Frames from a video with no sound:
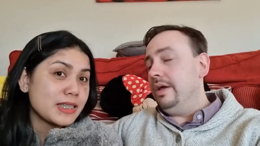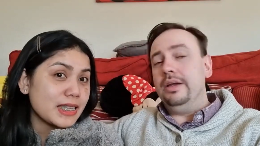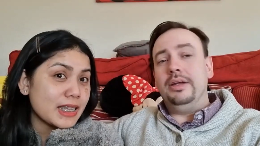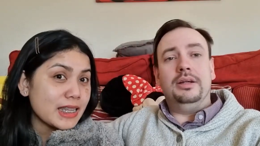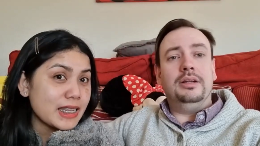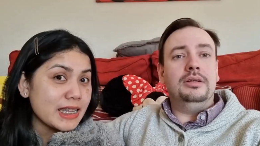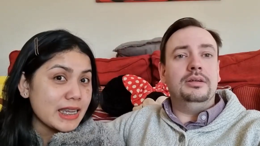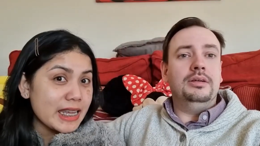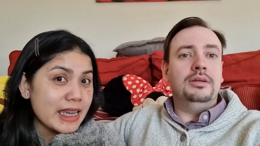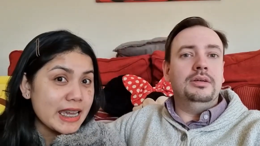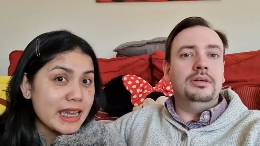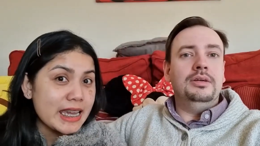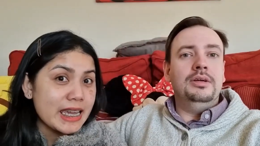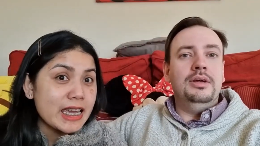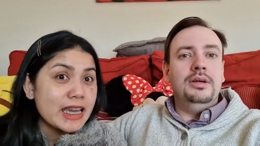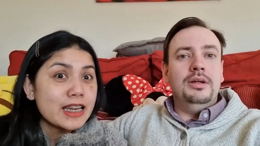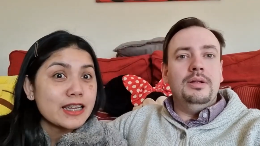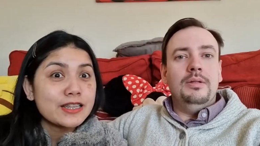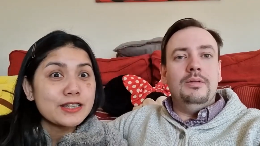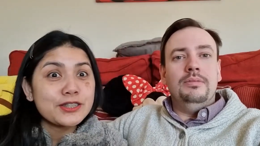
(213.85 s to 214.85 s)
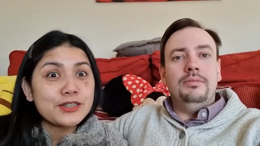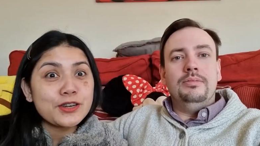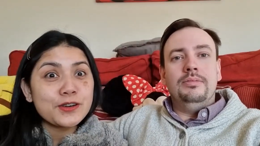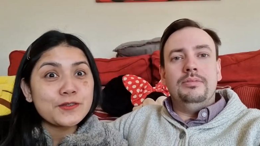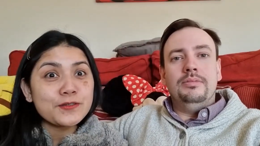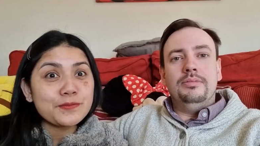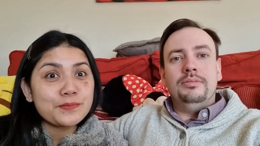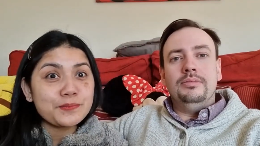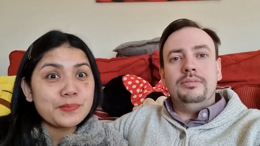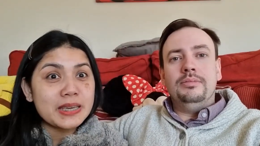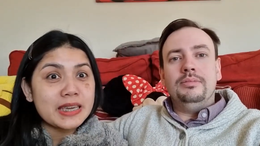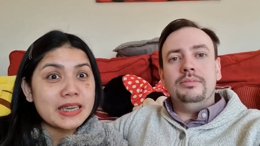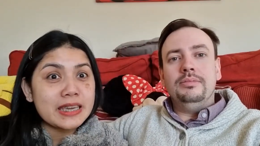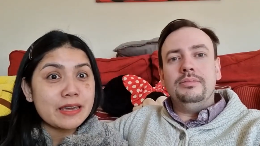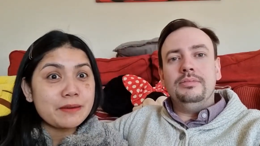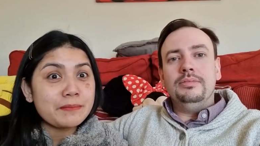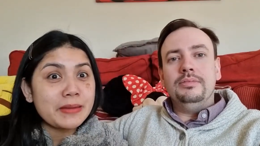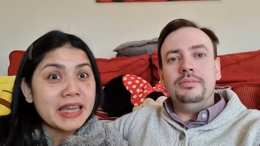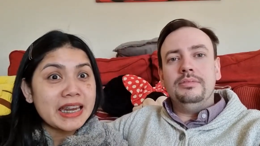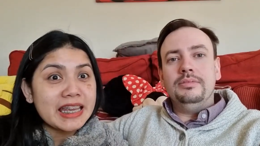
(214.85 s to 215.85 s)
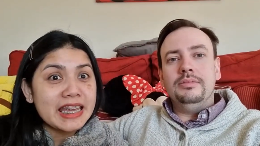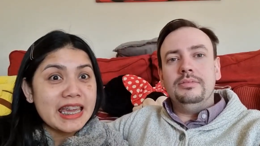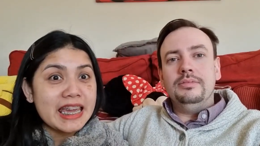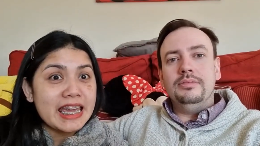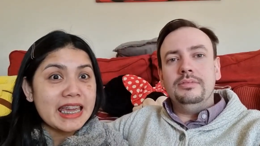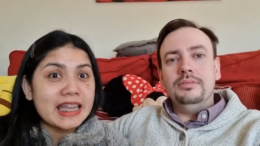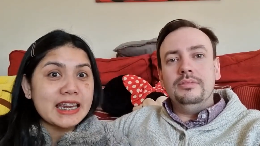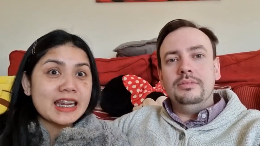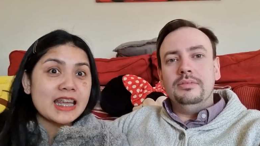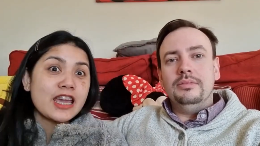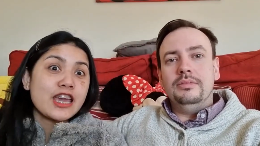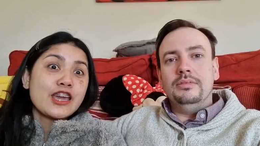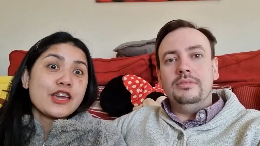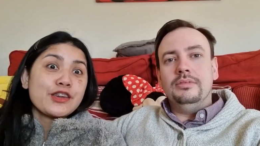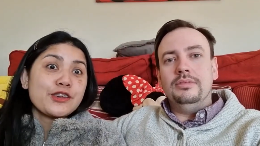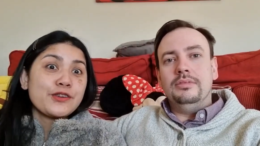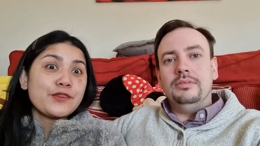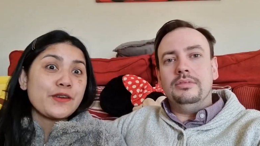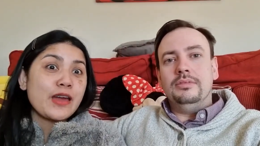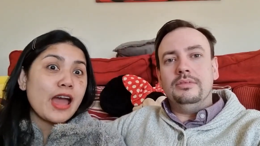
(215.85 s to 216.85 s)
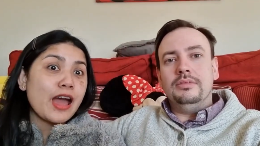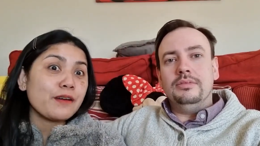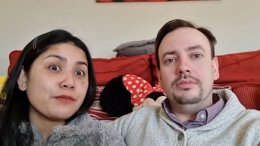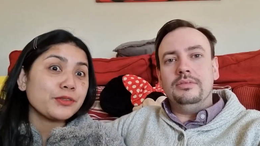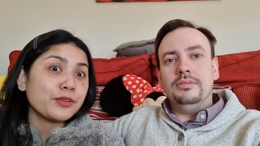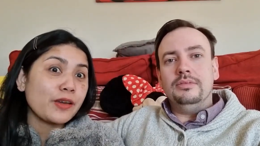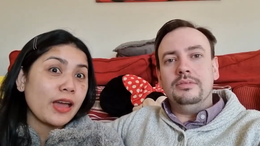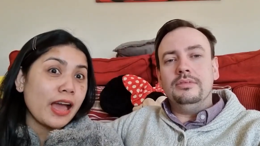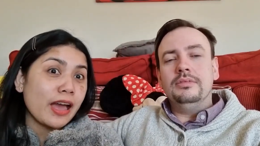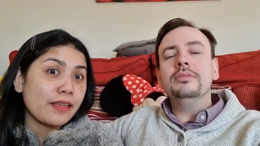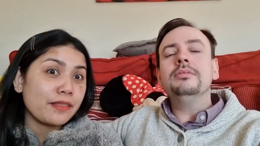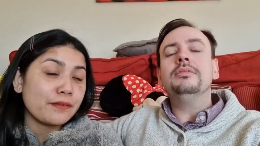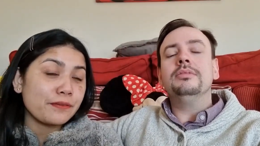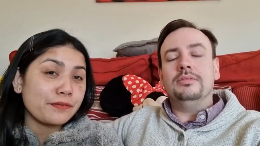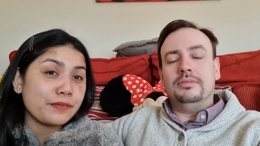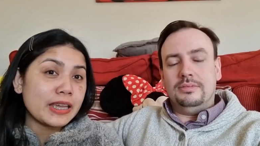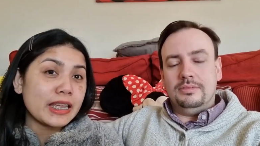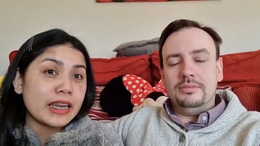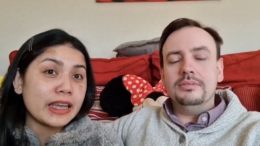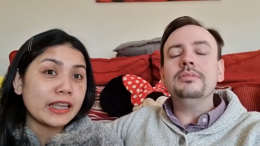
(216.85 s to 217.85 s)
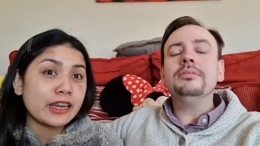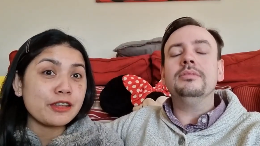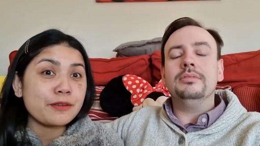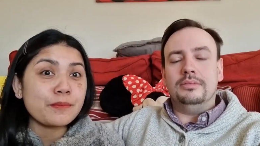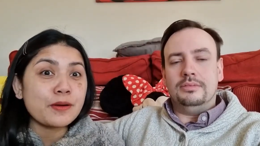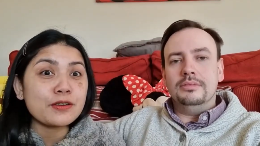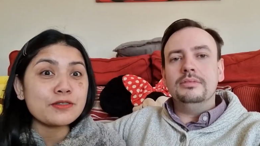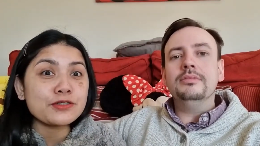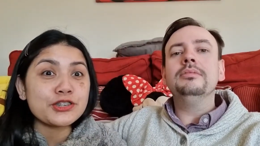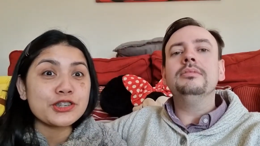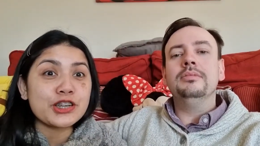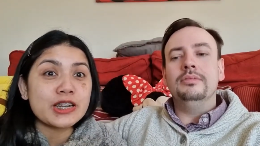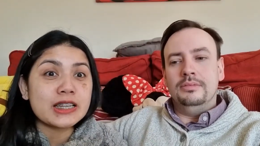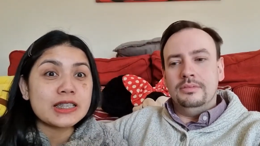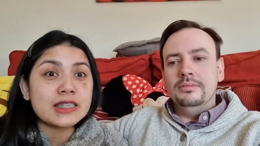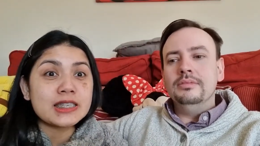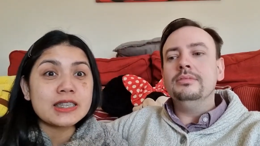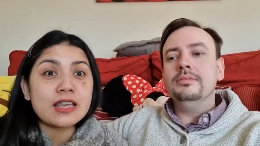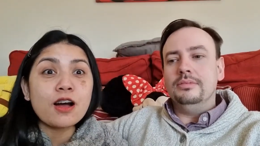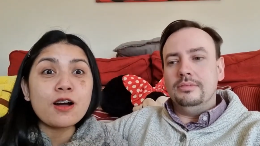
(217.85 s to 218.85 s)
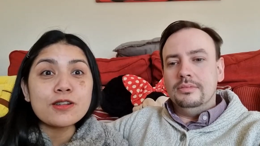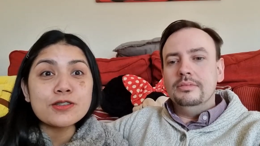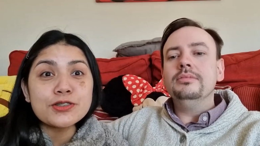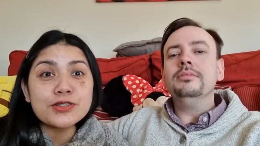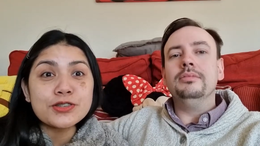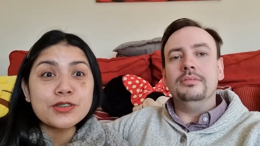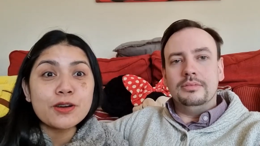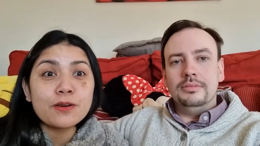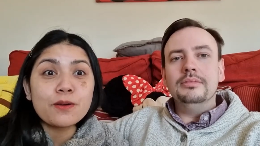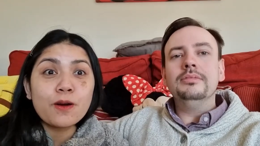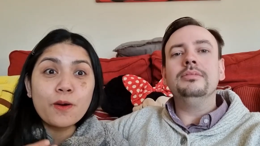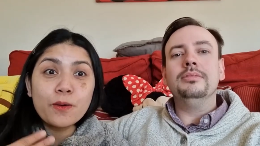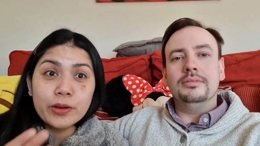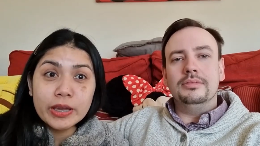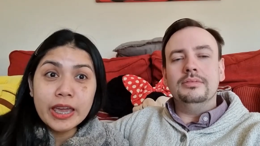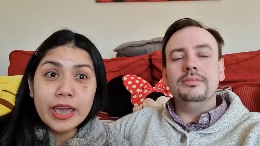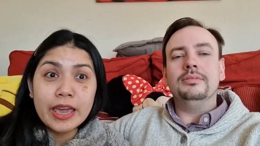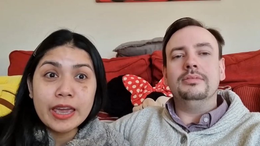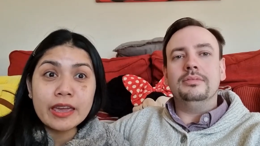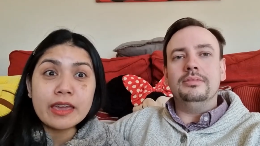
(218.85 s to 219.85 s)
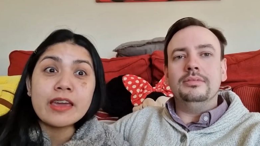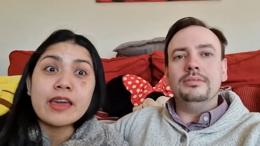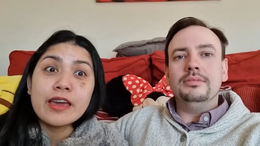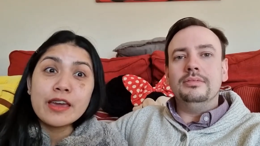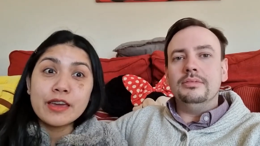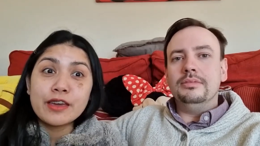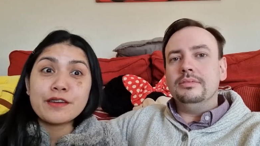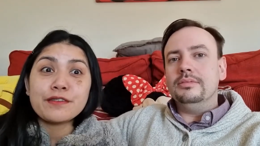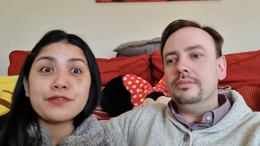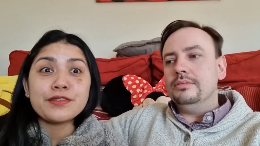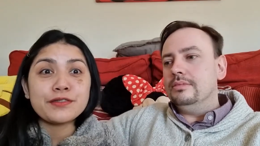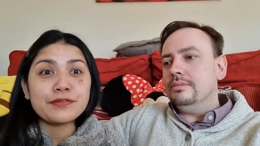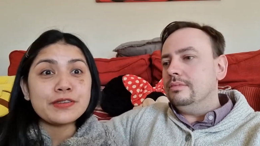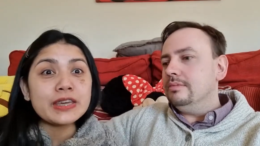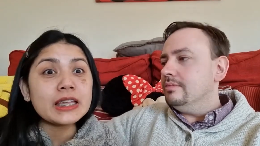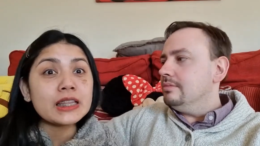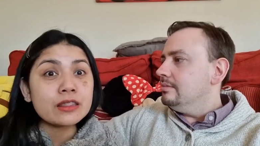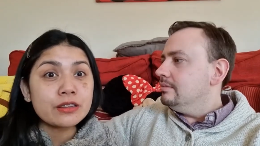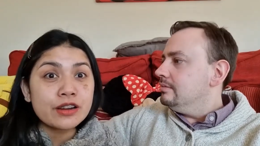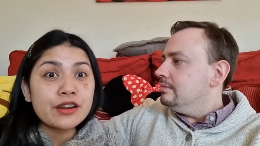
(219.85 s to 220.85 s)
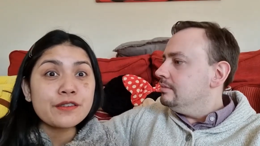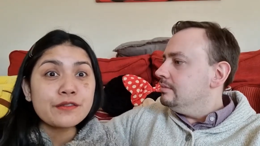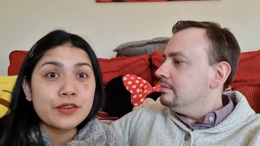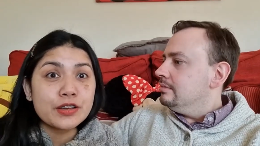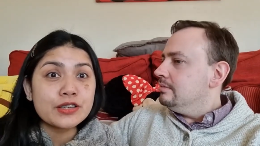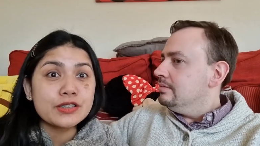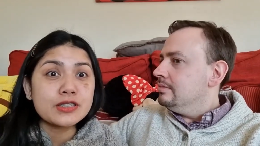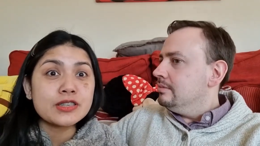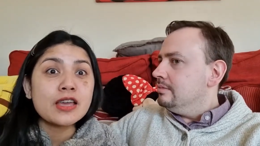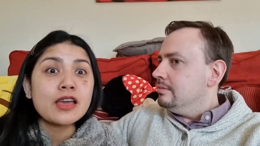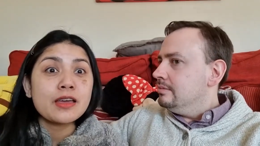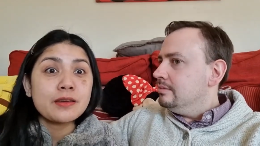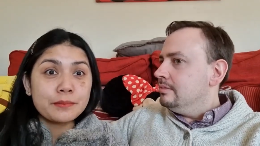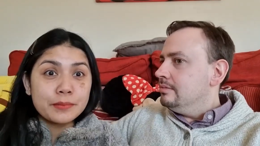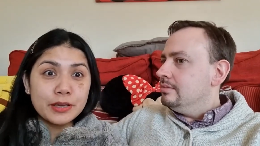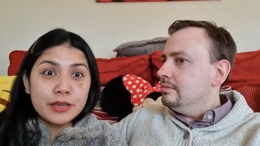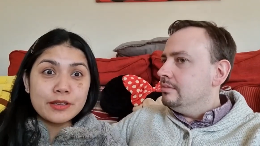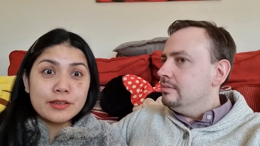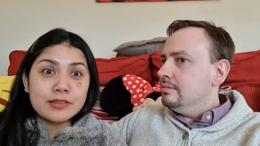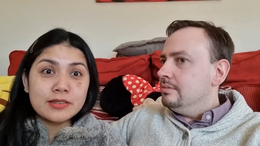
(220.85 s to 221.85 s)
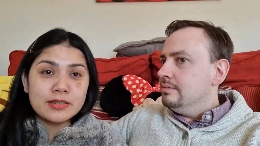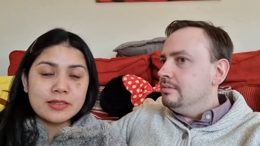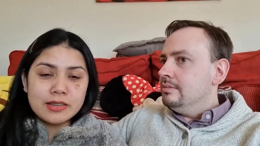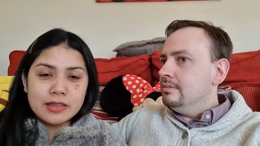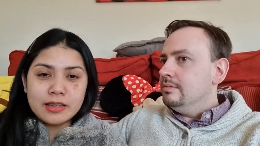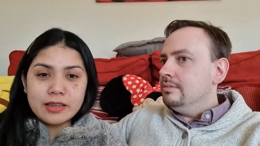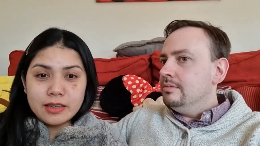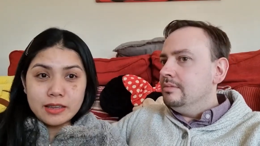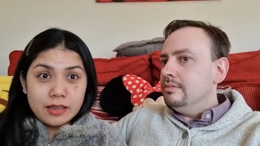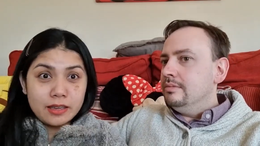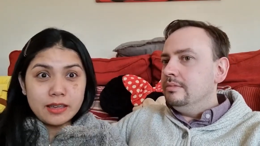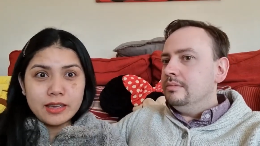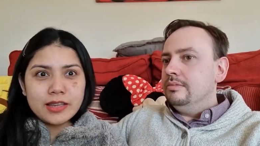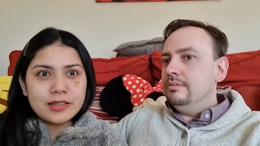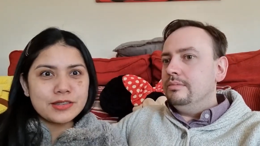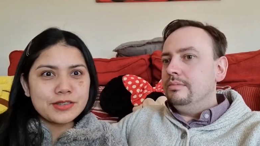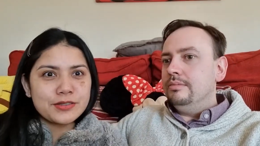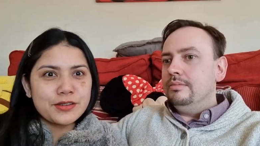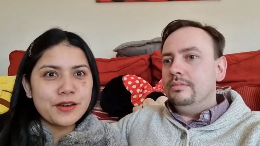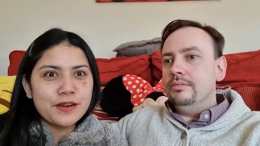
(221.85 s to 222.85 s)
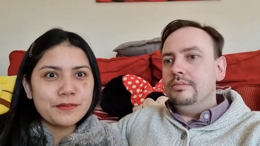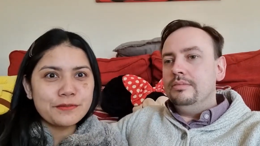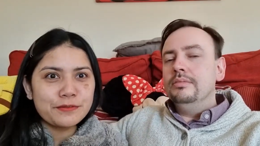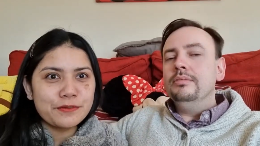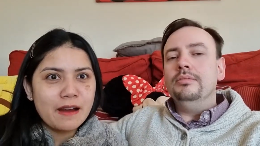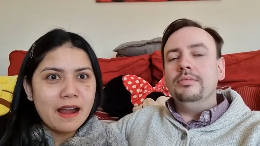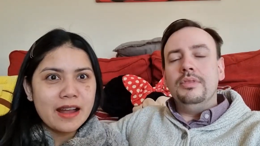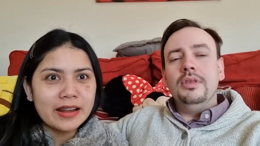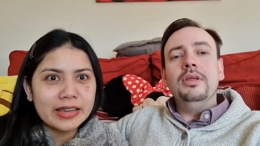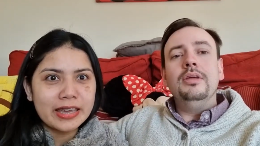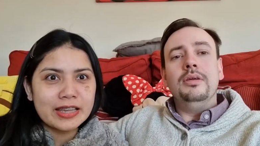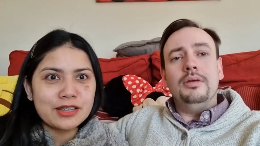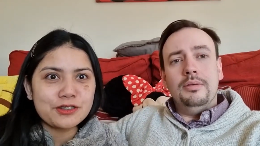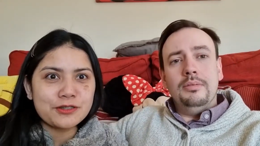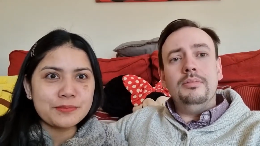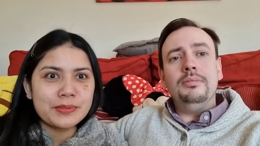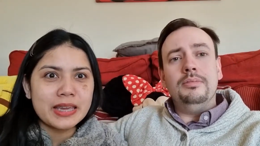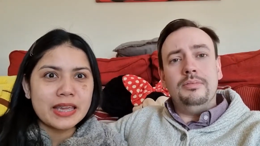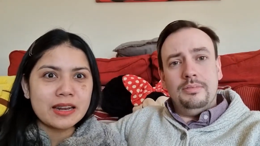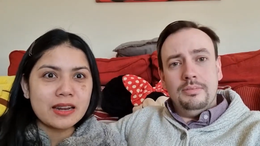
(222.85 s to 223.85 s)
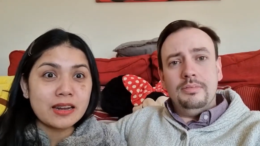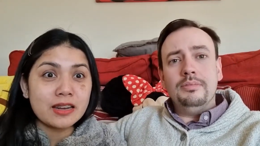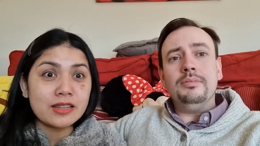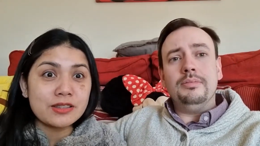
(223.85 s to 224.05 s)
Speaker 1: Absolutely. Don't be a mannequin. You have to have a feeling and emotion. It's also okay if you feel nervous because it's nerve wracking to be in an